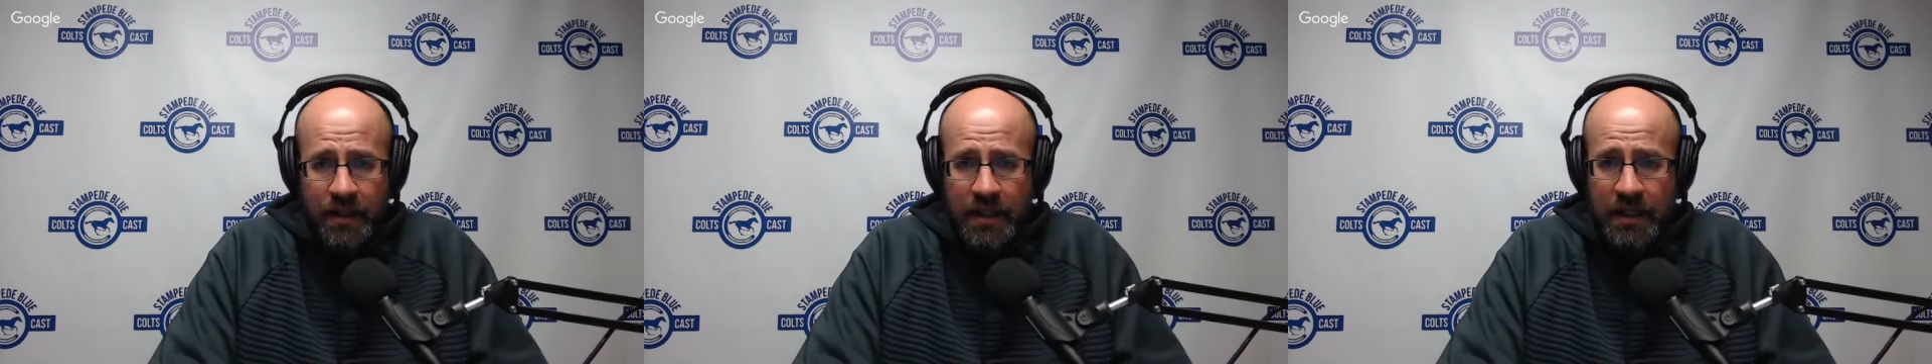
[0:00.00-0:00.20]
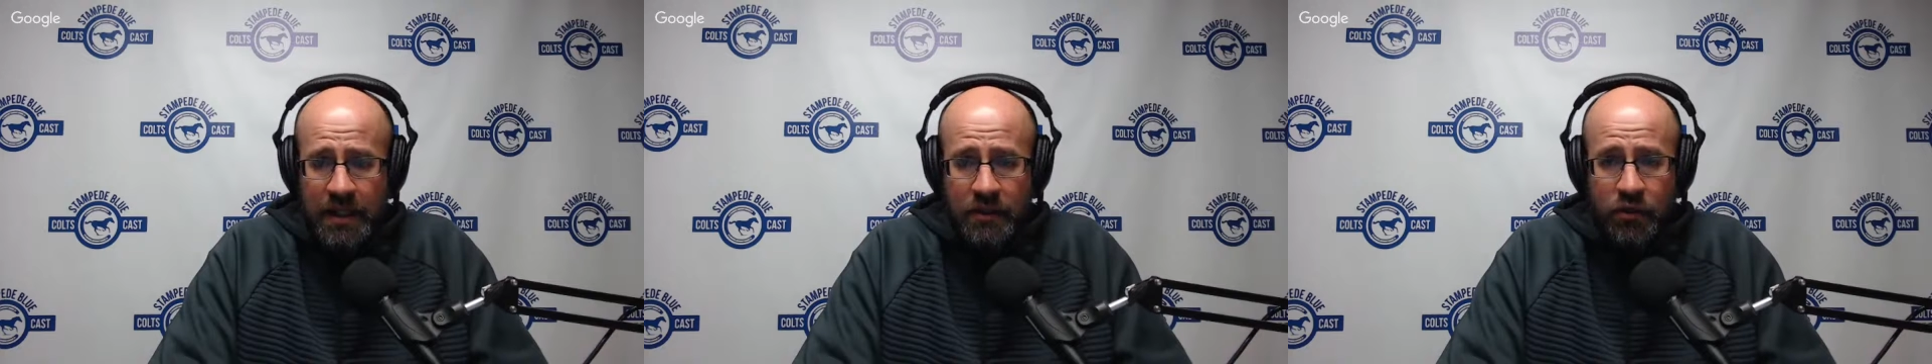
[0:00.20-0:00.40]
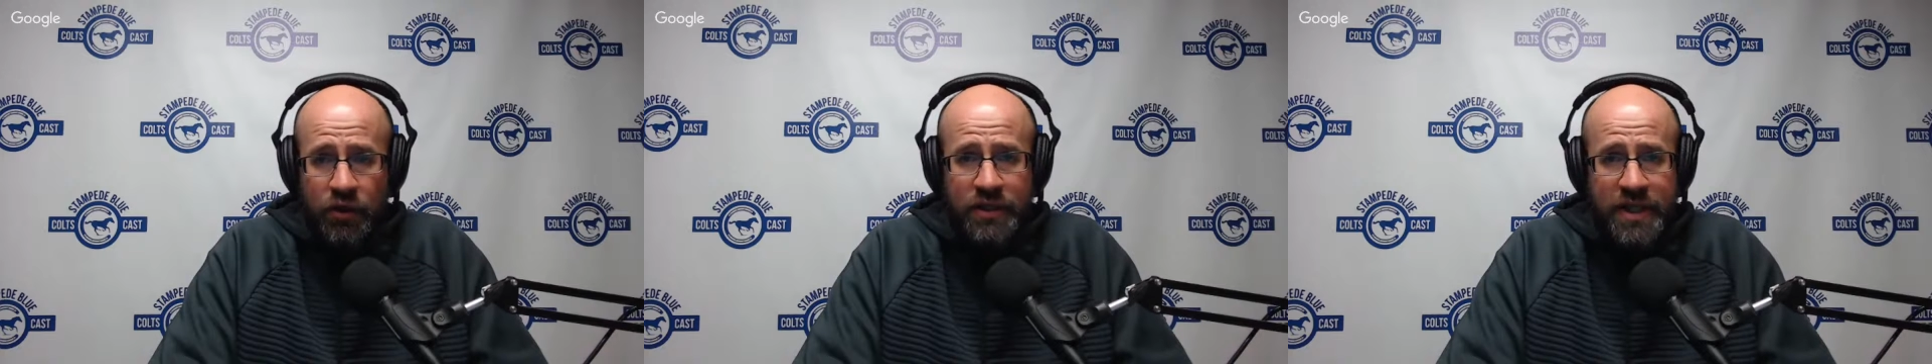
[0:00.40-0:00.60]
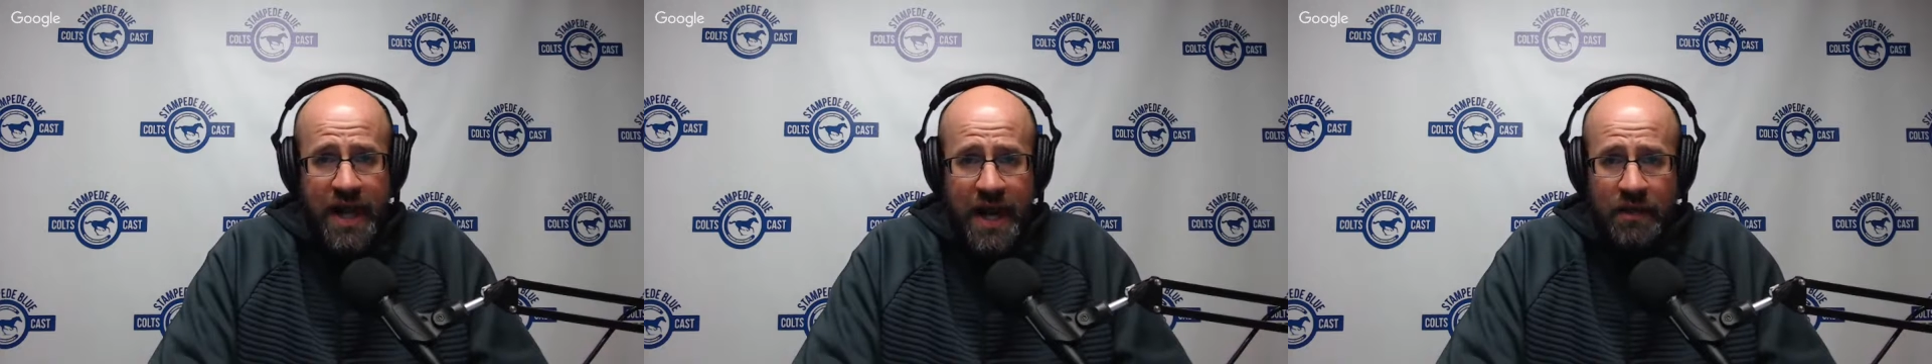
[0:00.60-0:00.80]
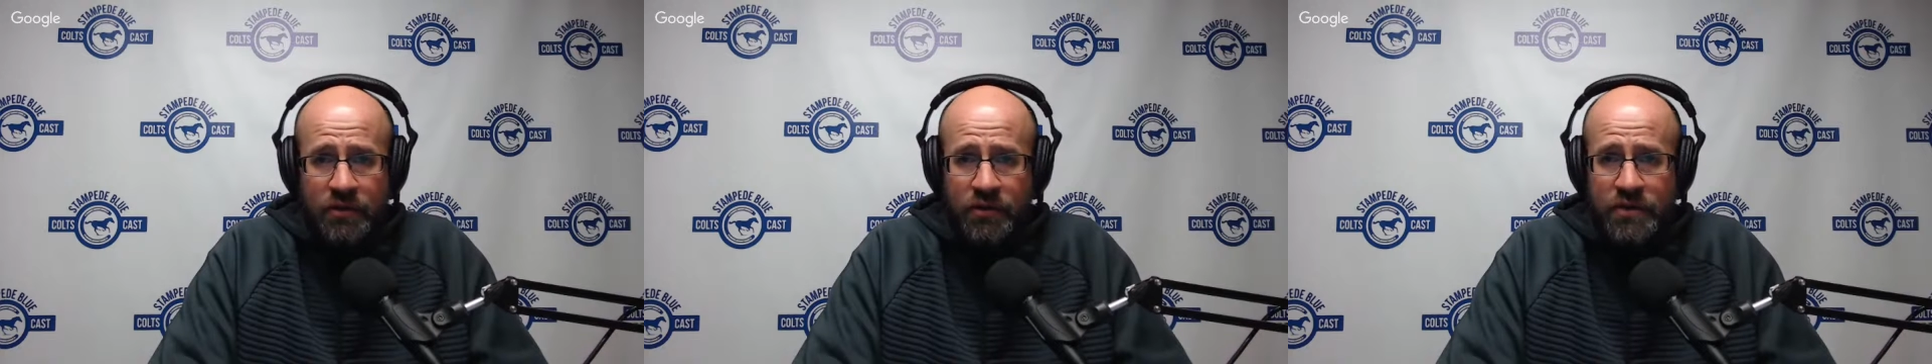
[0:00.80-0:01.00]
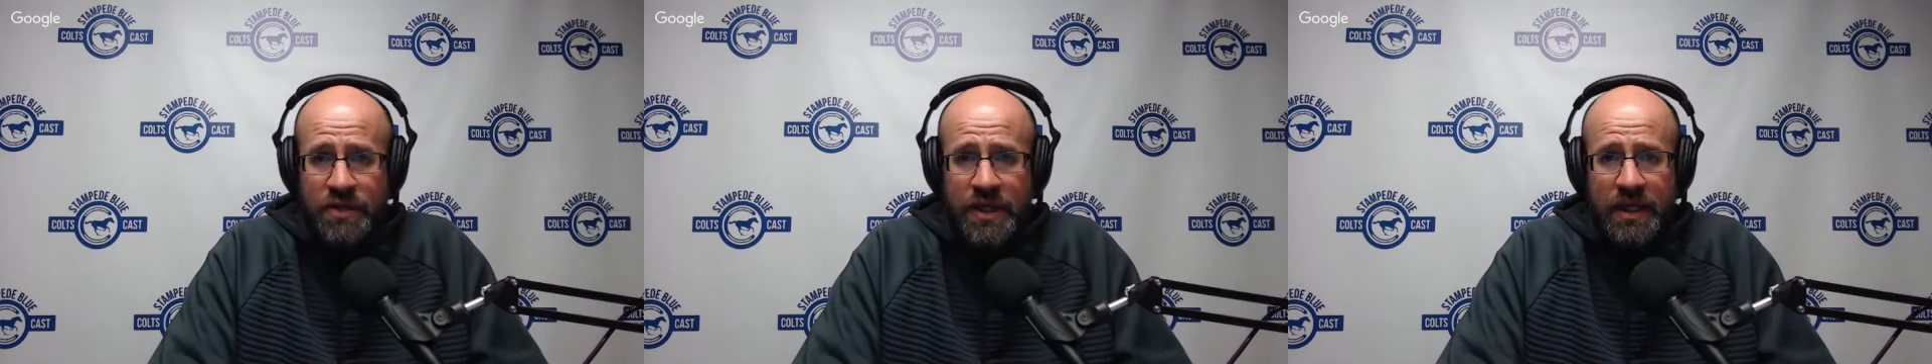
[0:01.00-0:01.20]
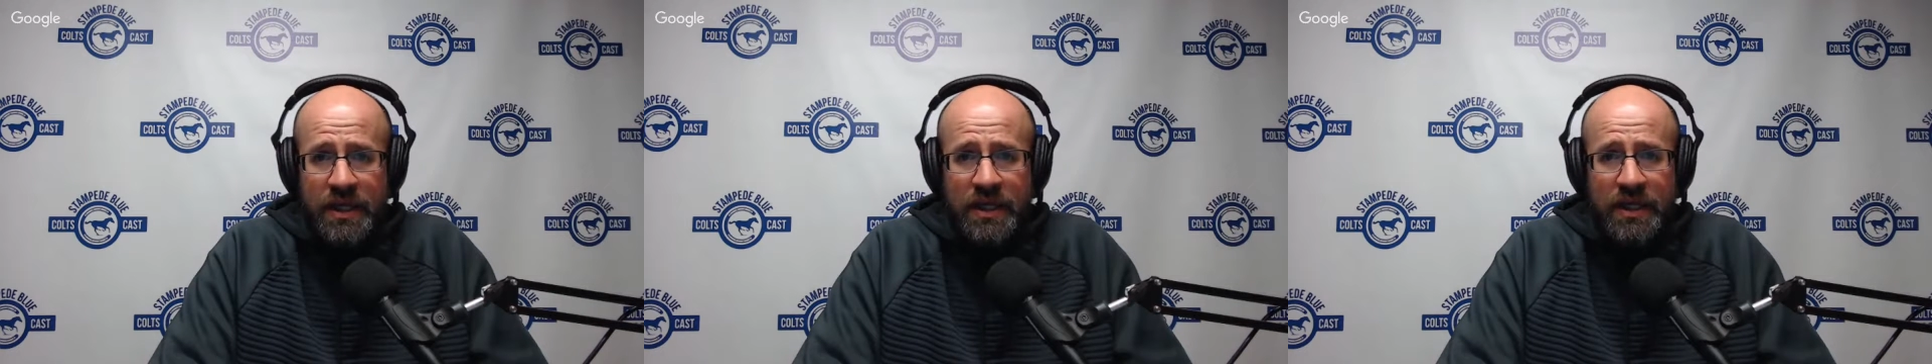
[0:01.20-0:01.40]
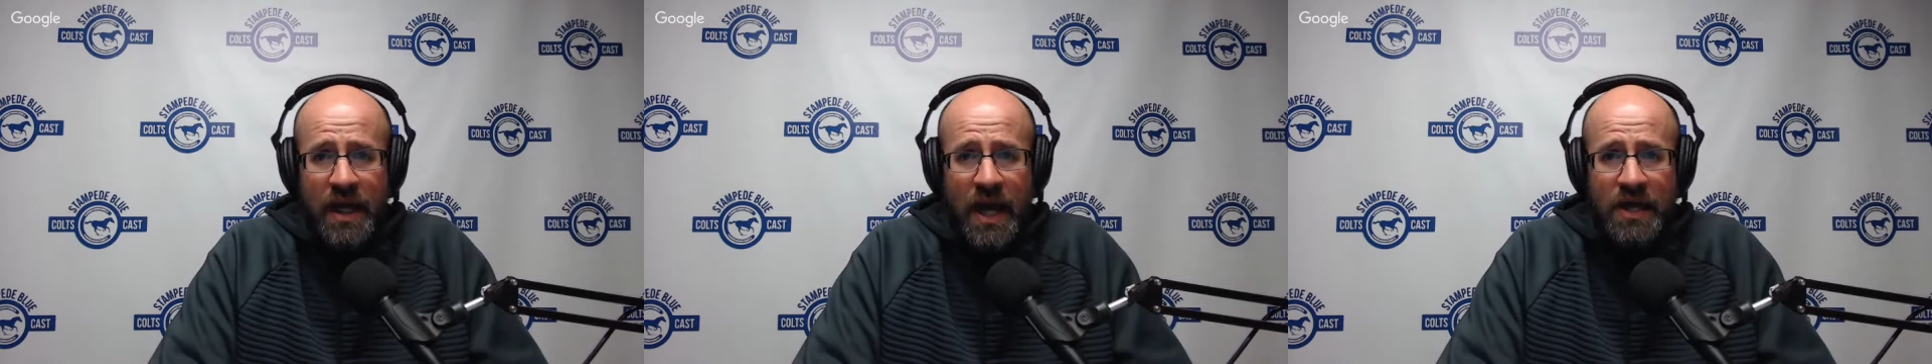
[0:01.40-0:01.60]
They need good tacklers. They
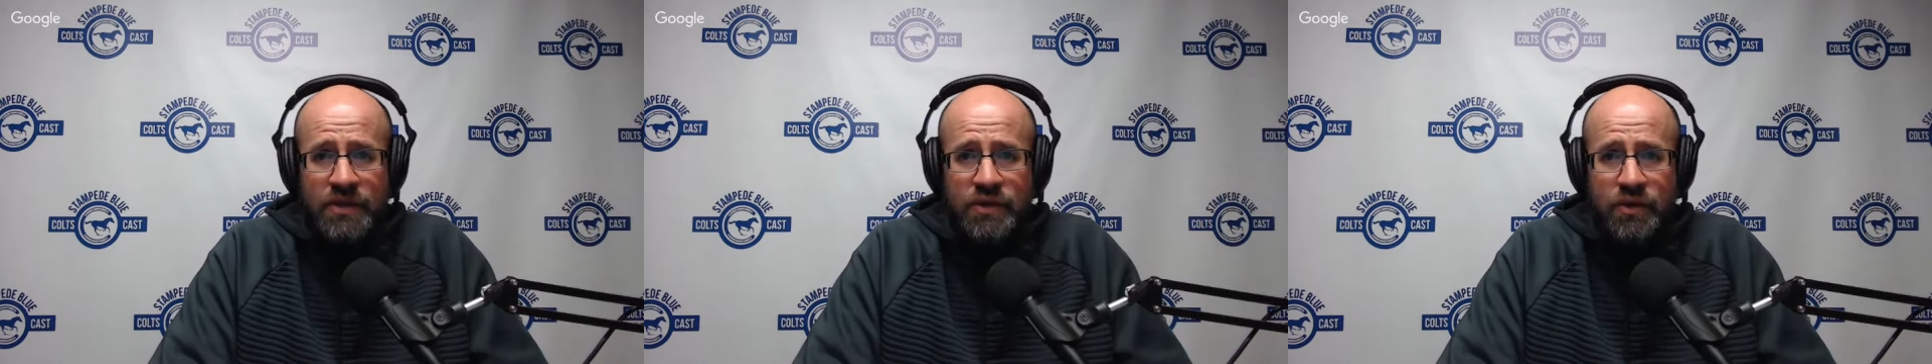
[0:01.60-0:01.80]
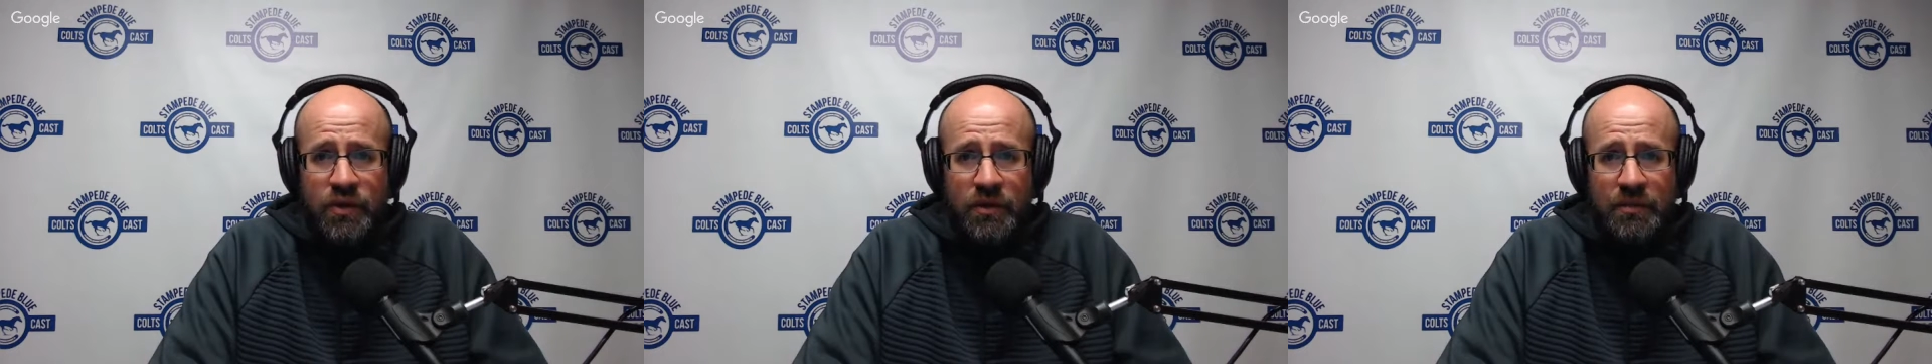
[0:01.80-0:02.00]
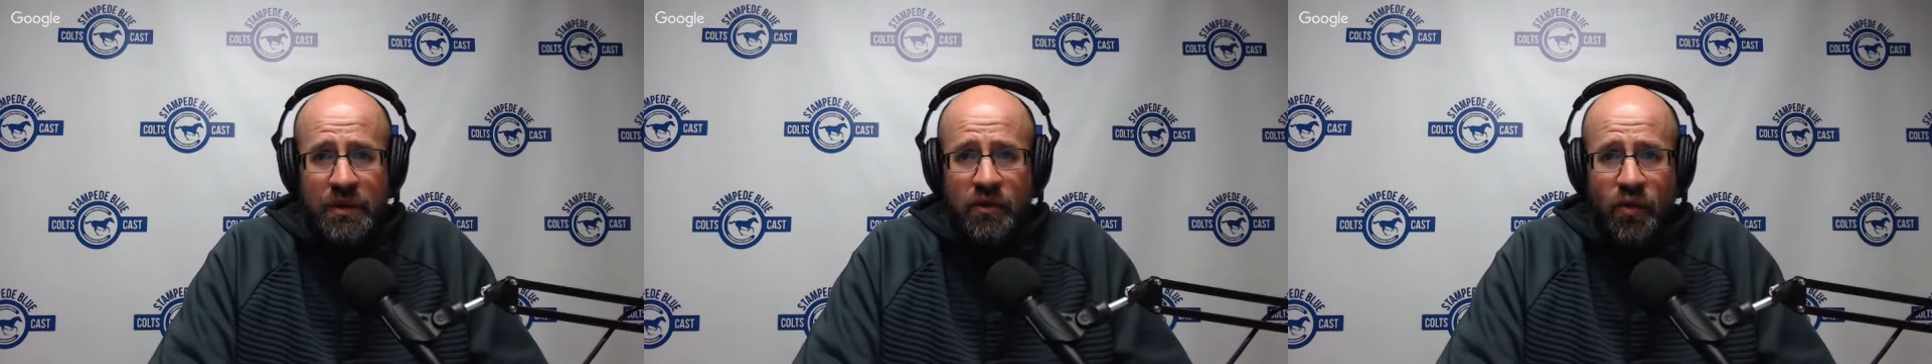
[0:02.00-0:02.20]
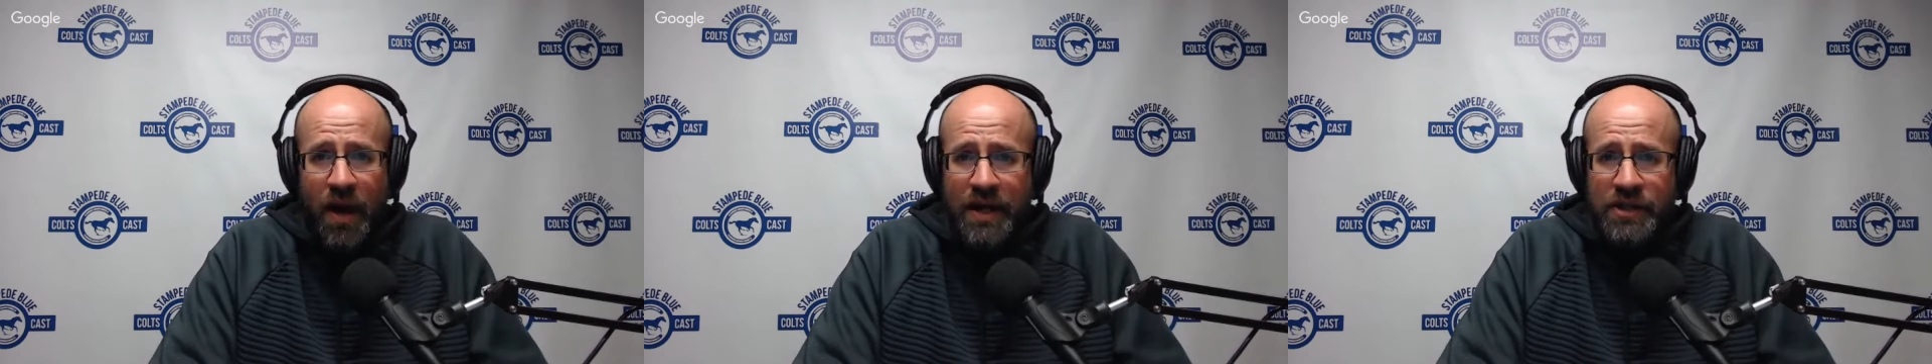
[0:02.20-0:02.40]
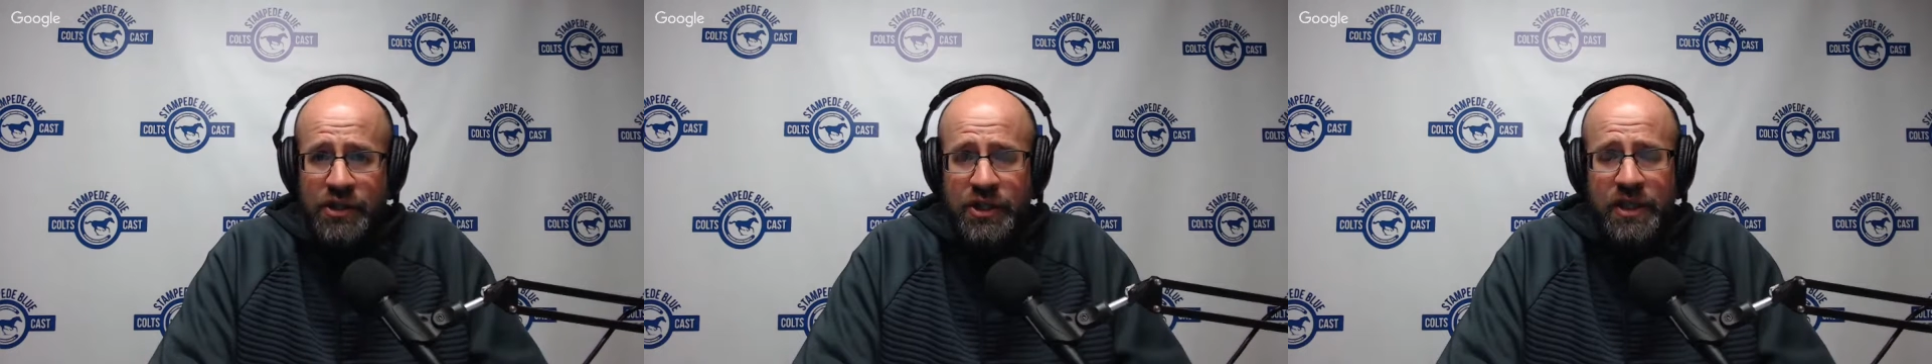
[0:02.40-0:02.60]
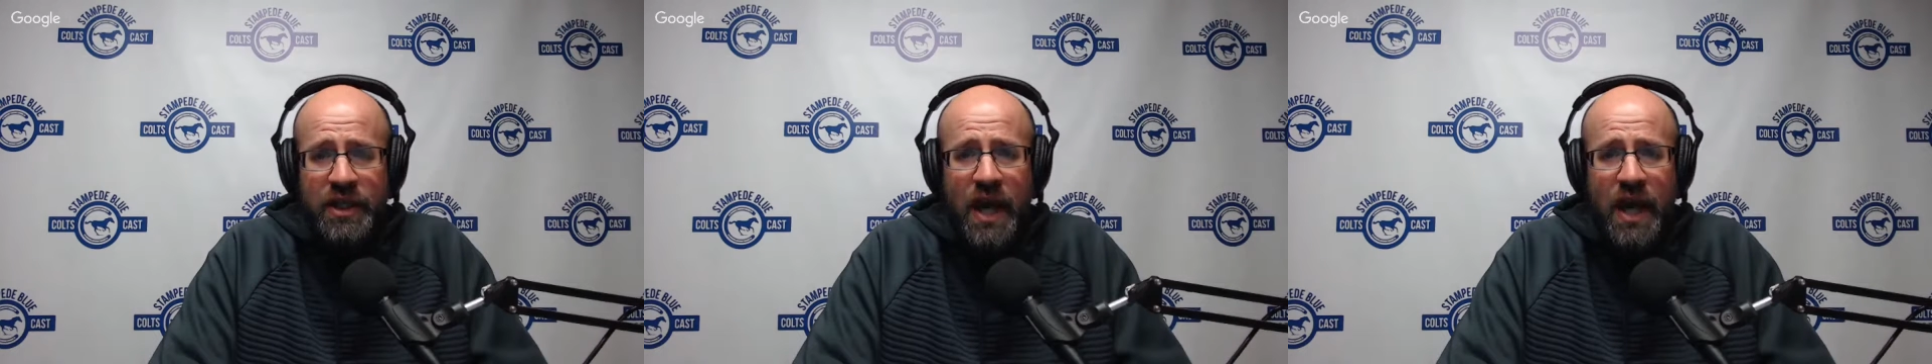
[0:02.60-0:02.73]
need guys who can be rangy,